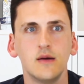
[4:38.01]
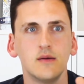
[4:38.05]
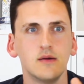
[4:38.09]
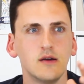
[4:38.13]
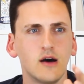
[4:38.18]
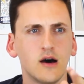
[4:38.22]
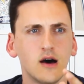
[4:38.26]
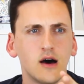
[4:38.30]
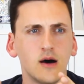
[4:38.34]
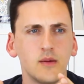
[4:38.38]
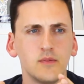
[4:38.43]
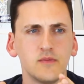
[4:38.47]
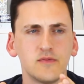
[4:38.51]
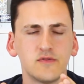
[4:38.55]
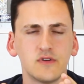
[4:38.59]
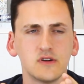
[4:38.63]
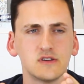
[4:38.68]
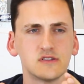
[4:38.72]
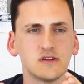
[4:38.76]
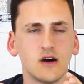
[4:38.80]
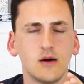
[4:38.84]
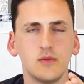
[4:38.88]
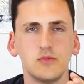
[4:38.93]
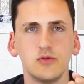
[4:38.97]
For
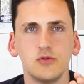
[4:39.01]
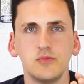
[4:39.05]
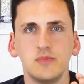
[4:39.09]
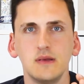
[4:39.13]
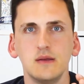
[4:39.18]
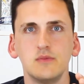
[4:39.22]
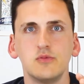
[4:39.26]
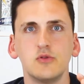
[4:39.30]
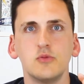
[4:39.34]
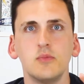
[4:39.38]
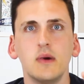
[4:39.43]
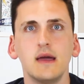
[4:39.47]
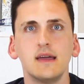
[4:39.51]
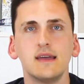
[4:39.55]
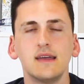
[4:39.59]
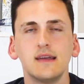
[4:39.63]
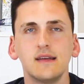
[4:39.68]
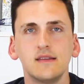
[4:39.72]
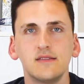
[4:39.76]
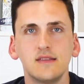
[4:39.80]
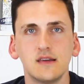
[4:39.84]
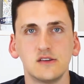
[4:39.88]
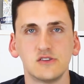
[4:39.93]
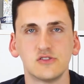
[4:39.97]
example, people
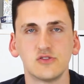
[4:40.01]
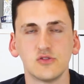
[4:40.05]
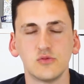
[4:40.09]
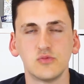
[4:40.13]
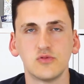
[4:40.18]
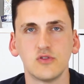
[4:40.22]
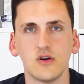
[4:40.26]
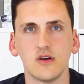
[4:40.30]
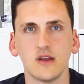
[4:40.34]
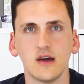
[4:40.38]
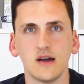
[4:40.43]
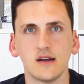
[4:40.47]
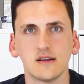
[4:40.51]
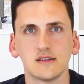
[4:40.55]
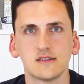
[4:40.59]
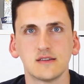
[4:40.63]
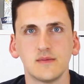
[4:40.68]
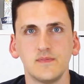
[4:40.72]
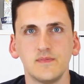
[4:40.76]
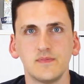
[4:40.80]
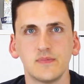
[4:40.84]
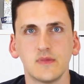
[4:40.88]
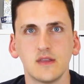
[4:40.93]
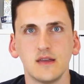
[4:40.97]
making digital products.